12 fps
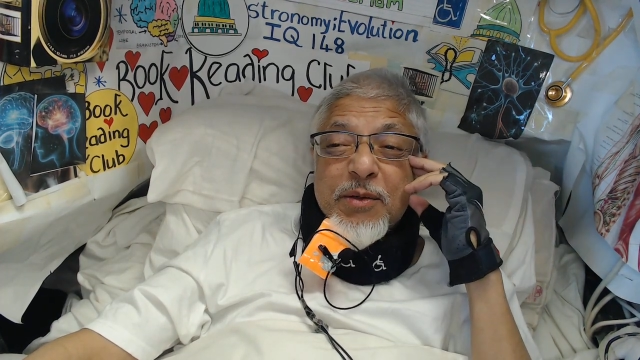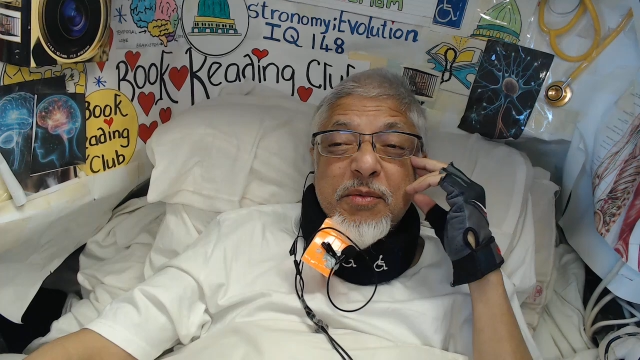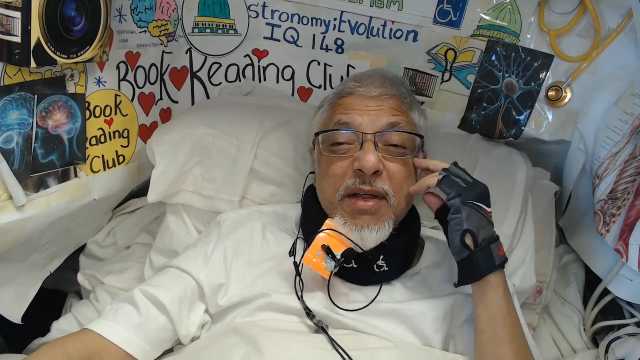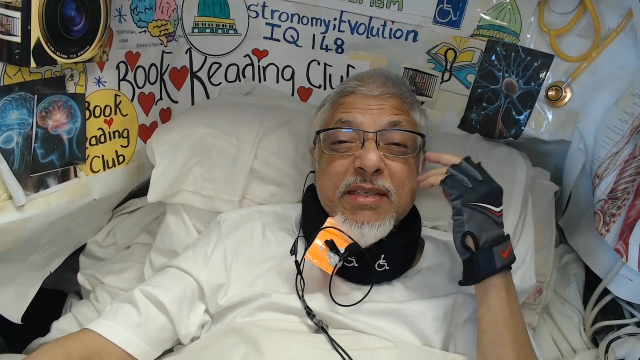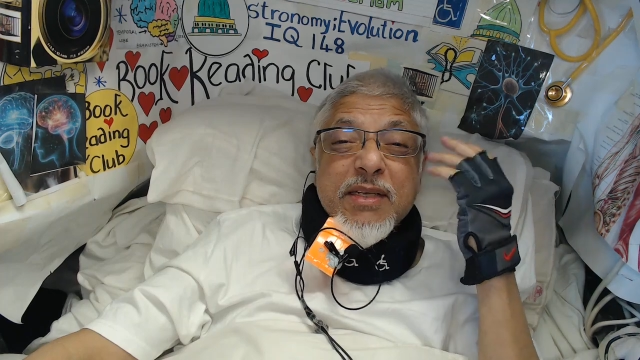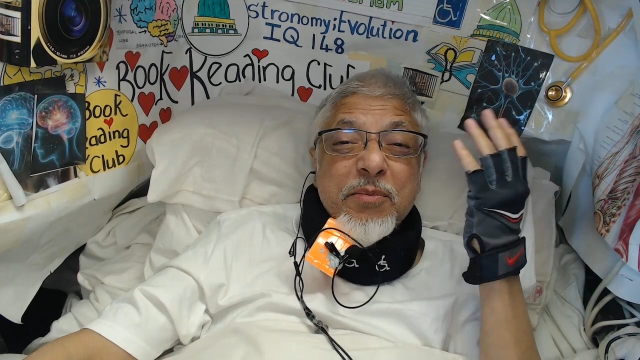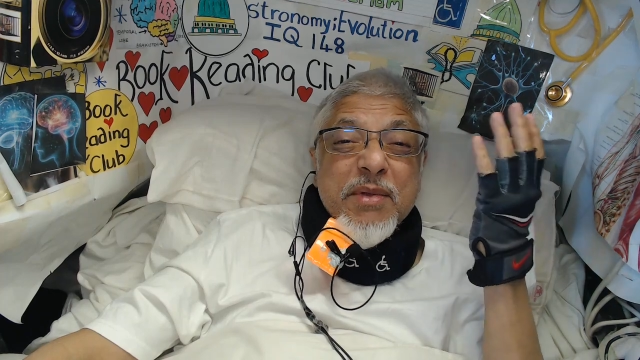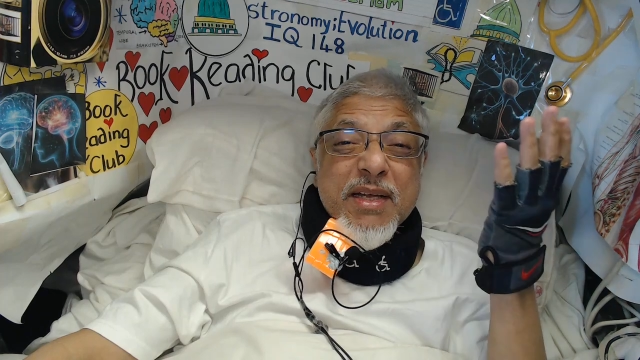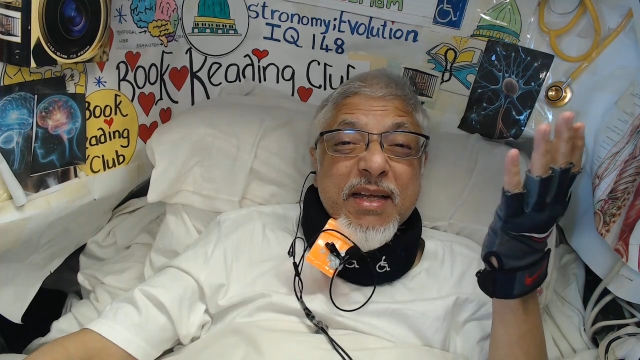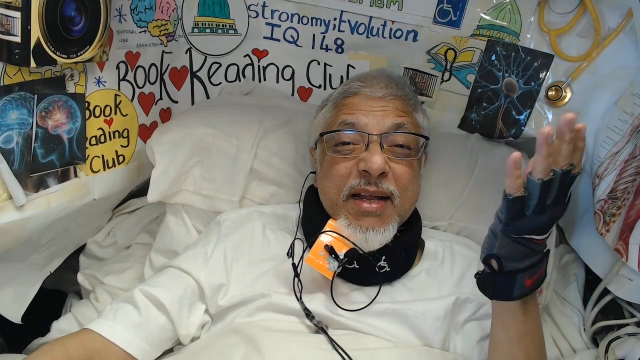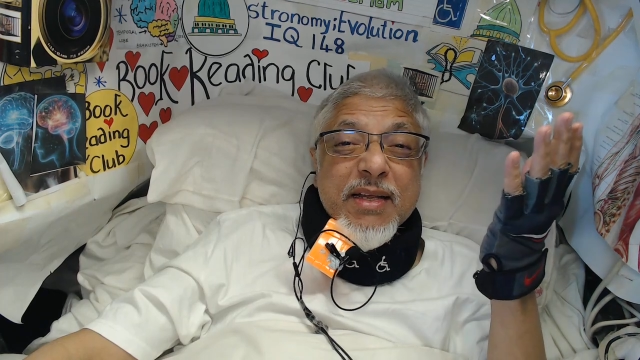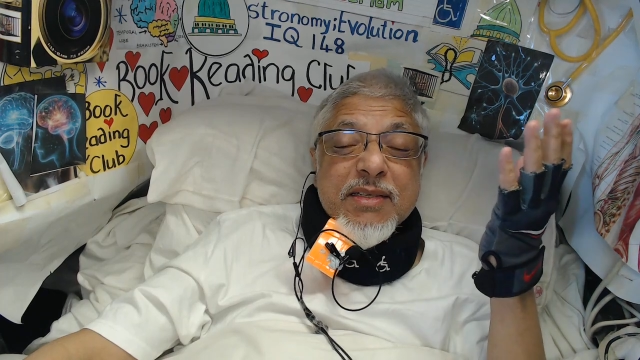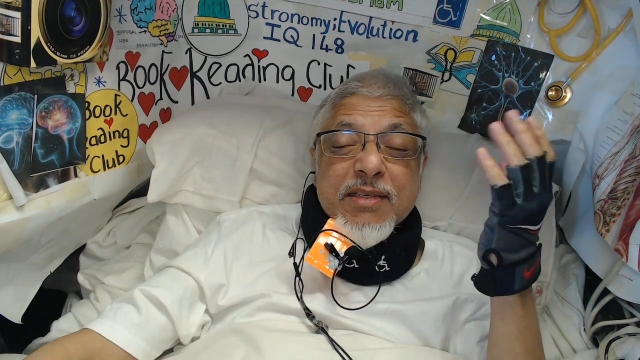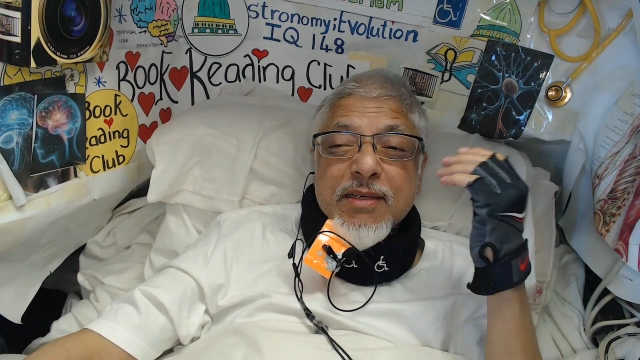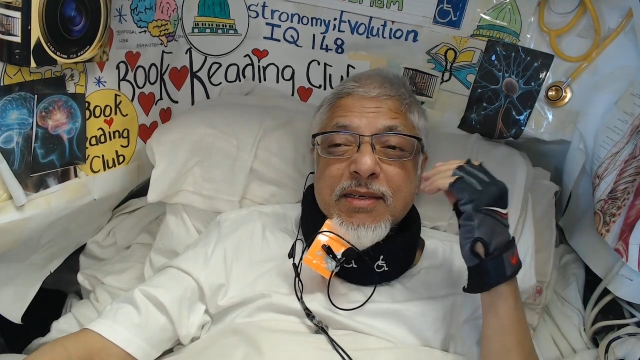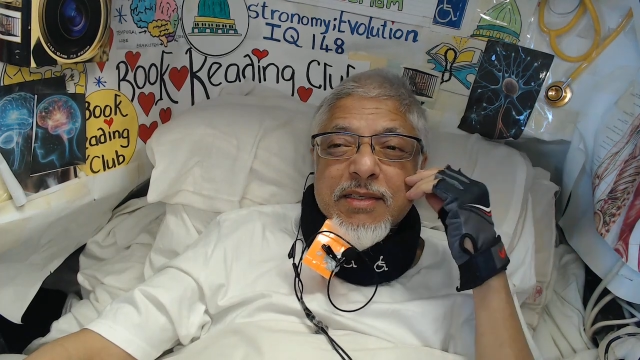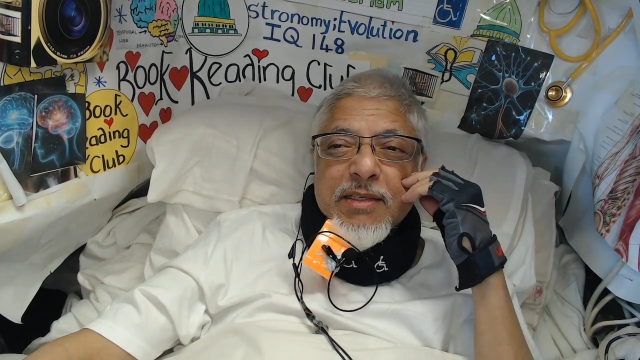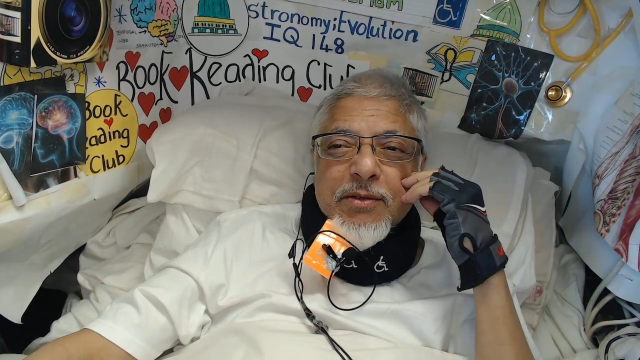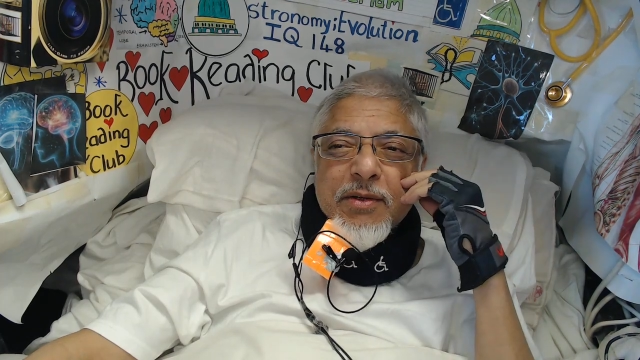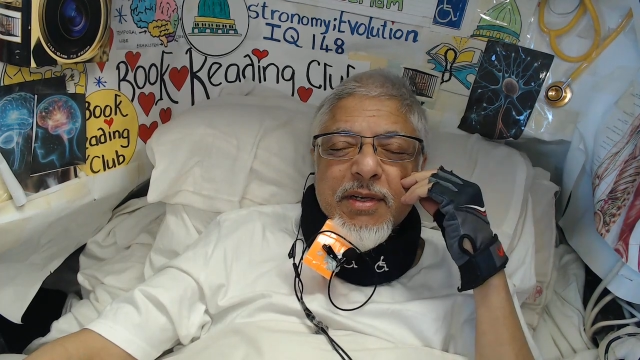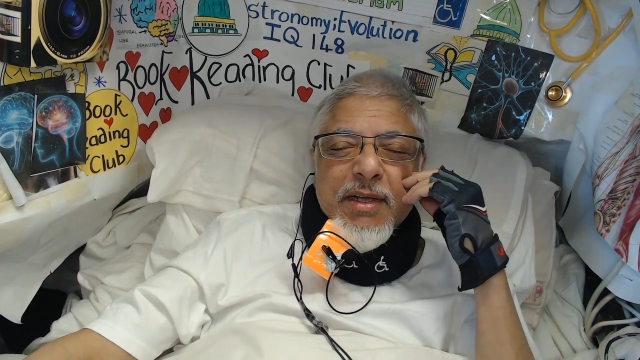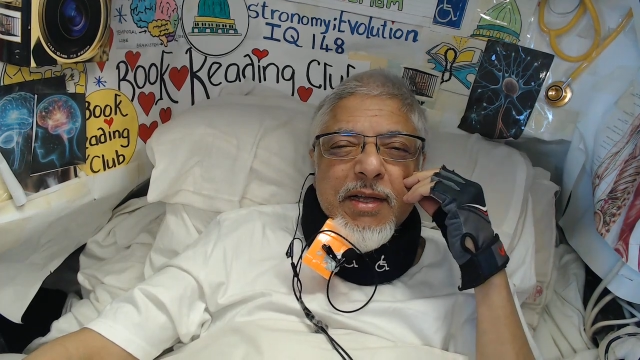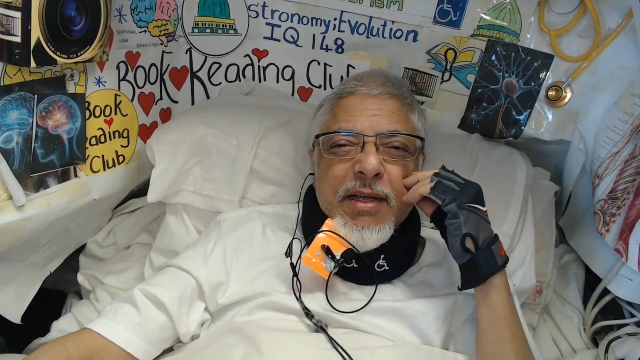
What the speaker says: And imagine how many grandchildren she's got.